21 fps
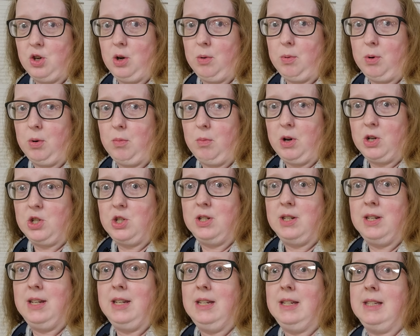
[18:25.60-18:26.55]
Airport in
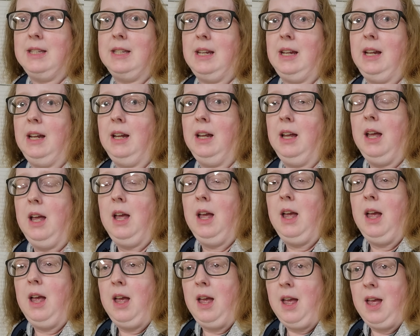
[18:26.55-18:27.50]
Washington, D C
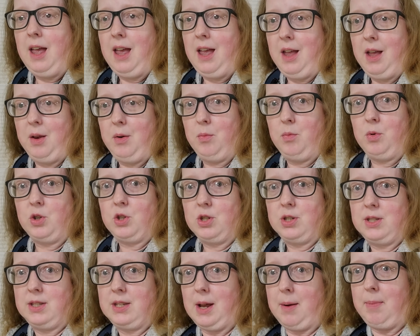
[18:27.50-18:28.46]
and we're
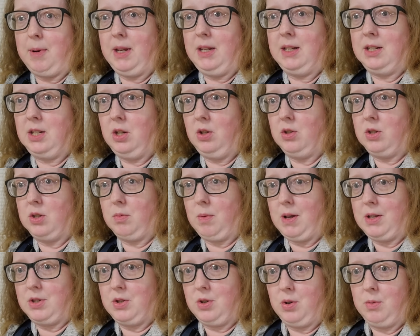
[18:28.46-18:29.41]
just stopping to use the
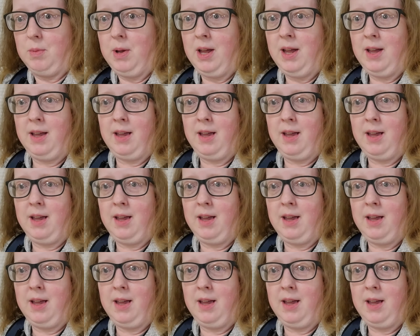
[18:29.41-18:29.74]
restroom.